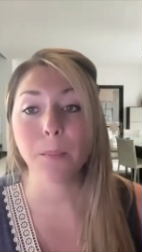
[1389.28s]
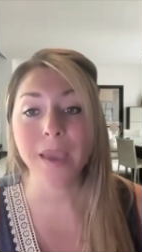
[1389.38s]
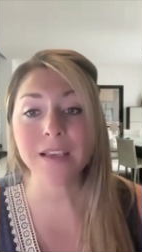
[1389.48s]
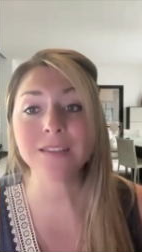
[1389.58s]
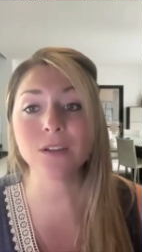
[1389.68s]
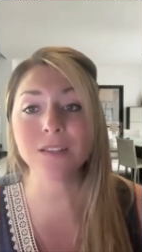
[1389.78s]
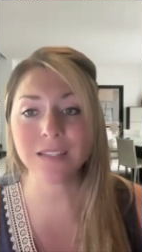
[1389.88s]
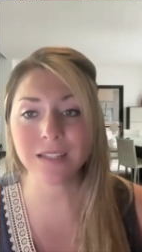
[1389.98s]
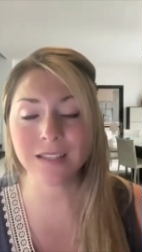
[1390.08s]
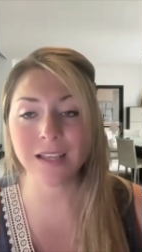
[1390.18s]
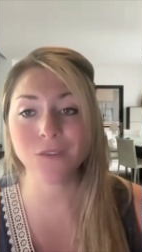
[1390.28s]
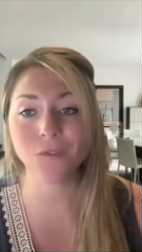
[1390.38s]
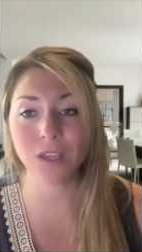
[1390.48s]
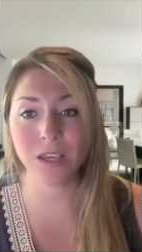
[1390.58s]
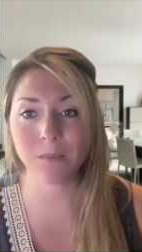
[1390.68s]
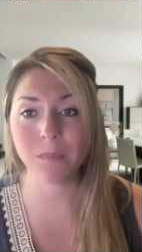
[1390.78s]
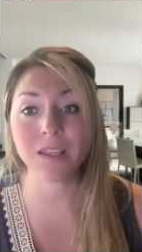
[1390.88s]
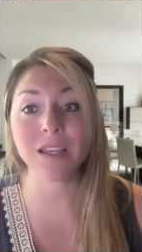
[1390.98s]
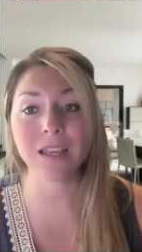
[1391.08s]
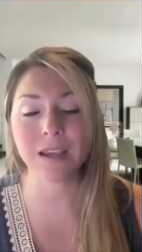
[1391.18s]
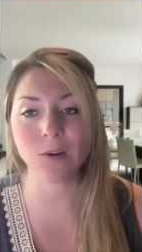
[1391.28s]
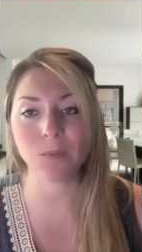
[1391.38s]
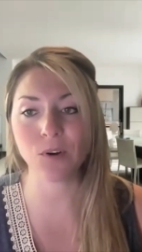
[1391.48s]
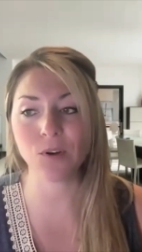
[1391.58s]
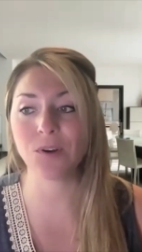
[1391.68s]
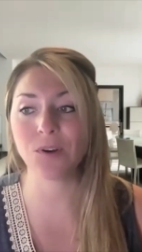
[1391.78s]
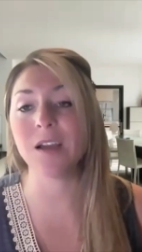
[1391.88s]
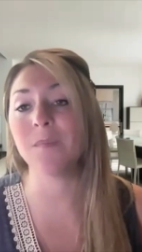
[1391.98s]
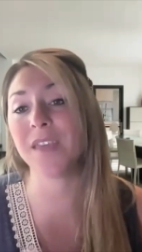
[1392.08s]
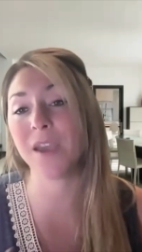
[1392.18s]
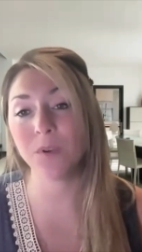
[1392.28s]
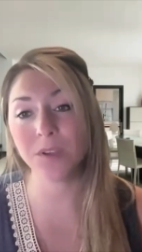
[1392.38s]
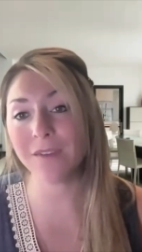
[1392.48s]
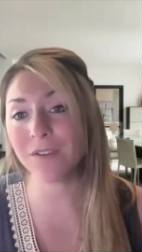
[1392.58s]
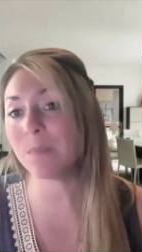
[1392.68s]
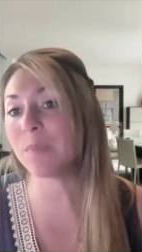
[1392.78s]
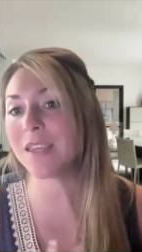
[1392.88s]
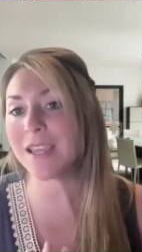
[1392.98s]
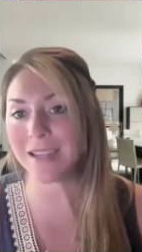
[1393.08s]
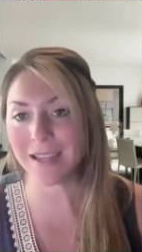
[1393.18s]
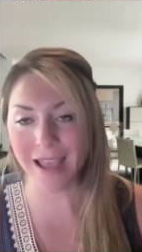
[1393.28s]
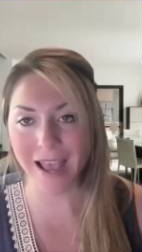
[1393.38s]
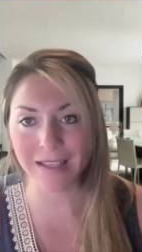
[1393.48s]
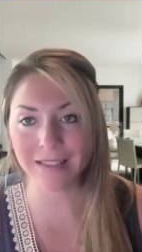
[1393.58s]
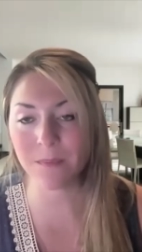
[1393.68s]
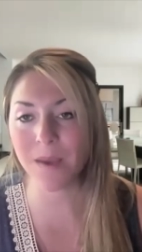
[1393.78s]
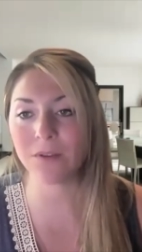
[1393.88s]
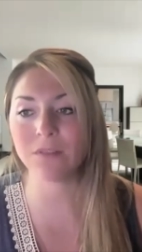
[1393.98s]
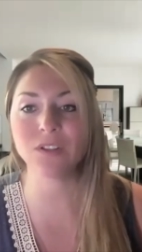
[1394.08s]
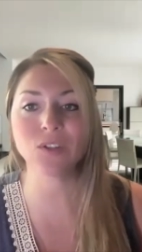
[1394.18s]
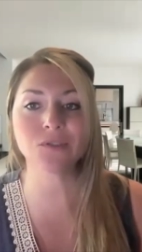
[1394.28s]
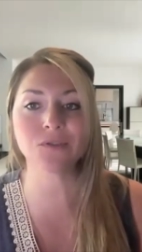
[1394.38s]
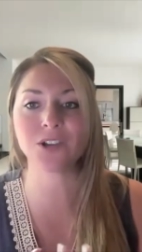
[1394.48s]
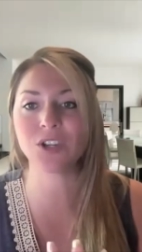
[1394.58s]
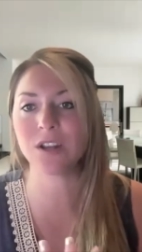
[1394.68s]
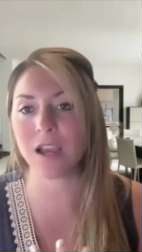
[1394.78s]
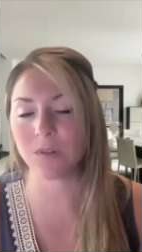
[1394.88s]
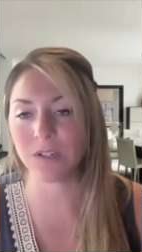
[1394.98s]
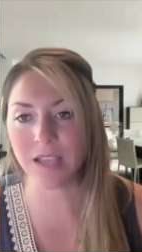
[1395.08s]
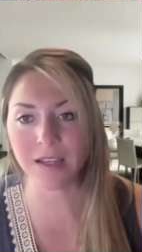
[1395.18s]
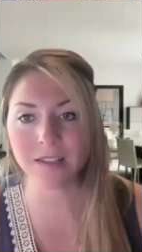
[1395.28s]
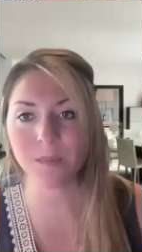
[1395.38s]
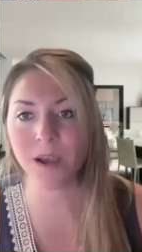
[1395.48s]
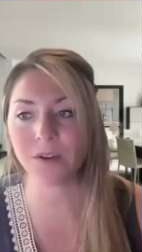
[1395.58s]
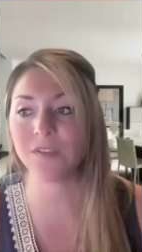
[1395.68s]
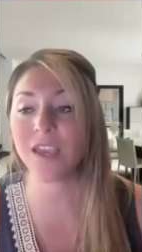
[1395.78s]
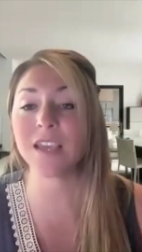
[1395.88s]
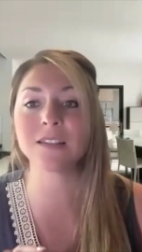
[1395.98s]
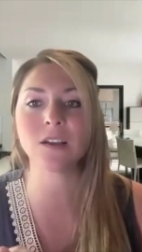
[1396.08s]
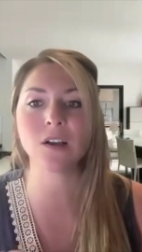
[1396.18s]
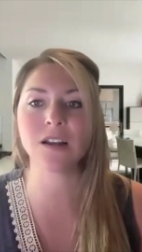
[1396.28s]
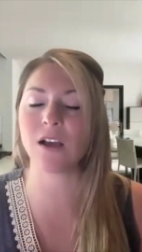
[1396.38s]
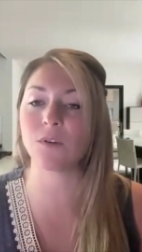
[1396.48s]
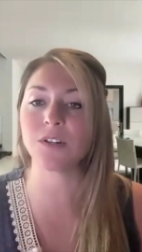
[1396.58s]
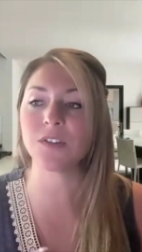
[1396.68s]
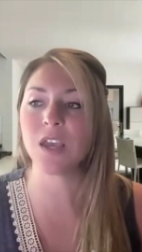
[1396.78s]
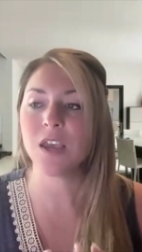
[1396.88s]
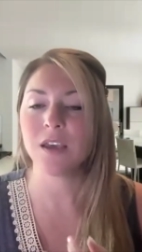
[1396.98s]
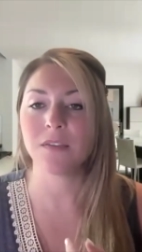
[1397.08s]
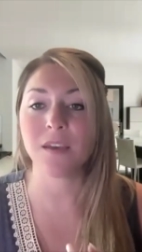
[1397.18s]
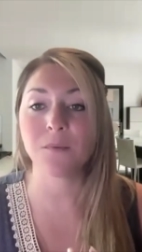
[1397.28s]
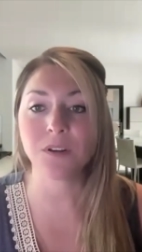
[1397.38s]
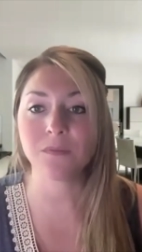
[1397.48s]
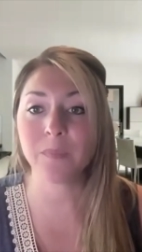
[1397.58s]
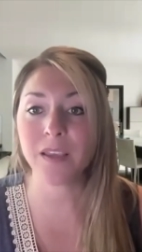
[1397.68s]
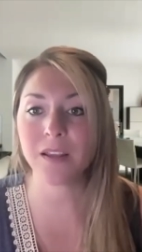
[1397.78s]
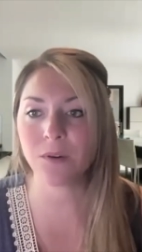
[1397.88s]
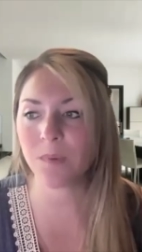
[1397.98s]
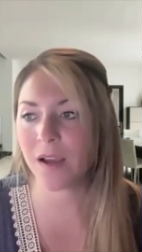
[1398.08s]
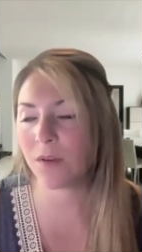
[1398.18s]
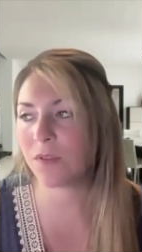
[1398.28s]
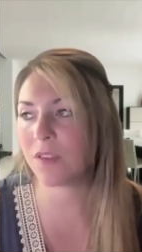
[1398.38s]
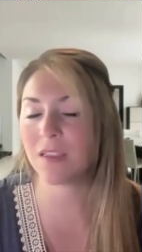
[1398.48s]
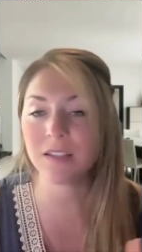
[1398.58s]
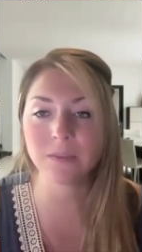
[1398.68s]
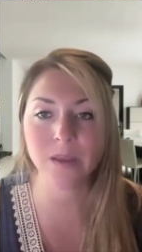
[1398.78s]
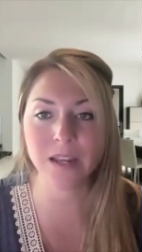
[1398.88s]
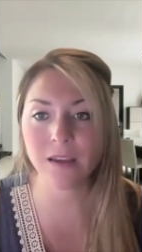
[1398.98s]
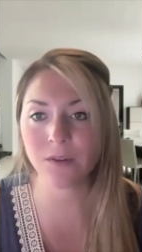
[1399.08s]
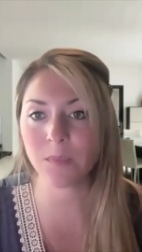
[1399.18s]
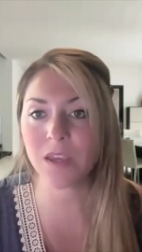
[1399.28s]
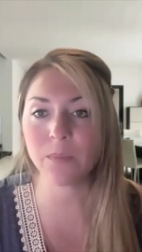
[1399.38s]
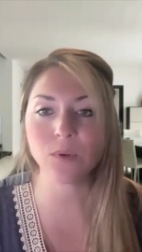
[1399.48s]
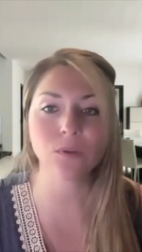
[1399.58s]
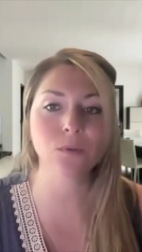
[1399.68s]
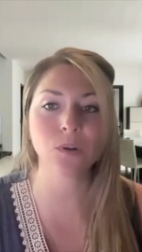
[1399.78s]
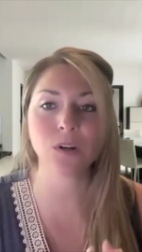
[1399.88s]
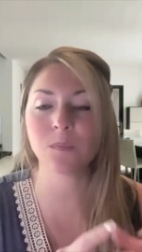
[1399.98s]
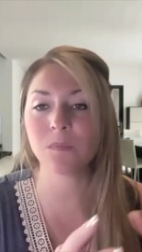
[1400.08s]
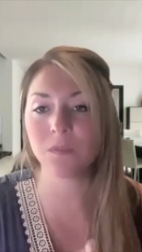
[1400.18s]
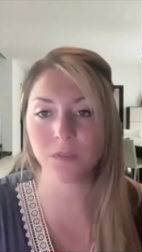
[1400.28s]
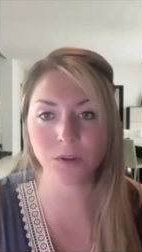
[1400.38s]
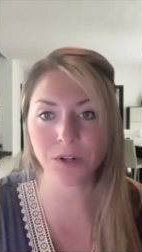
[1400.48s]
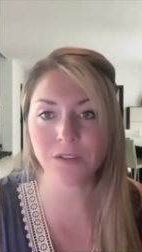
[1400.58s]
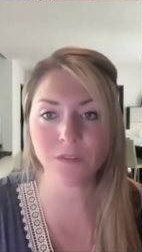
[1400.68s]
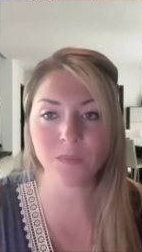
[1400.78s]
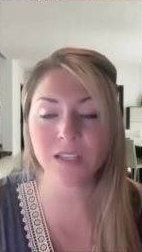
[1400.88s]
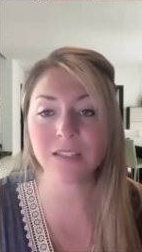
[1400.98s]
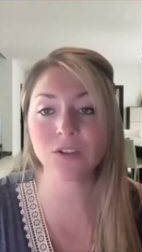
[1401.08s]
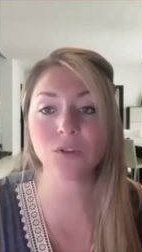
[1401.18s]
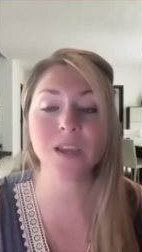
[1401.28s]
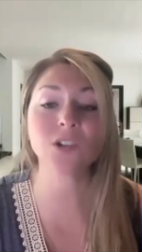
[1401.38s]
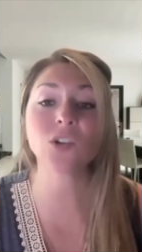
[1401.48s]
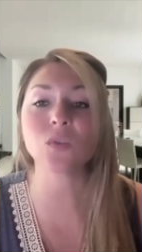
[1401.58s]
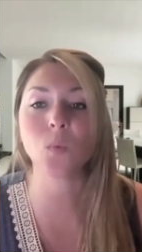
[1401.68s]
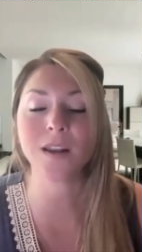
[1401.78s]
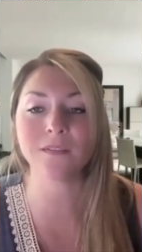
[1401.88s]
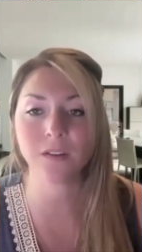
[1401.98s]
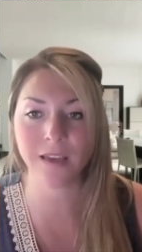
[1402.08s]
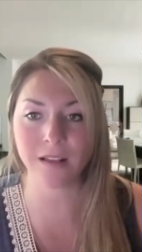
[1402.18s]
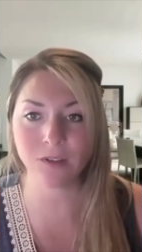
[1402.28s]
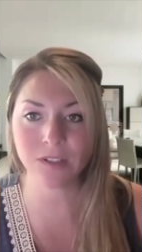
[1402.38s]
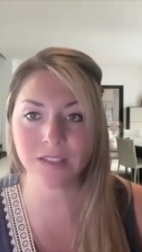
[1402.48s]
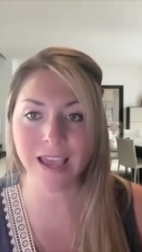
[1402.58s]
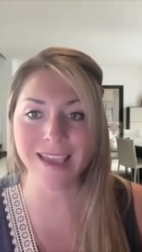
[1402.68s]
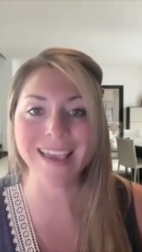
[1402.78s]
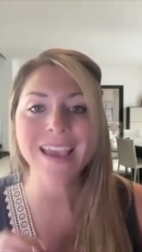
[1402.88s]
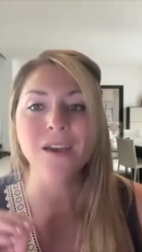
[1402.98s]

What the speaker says: Based on successfully completing our program, they will have completed X amount of instruction hours, X amount of hands-on hours. They would have been around this many other people who were learning from these situations, whatever that looks like.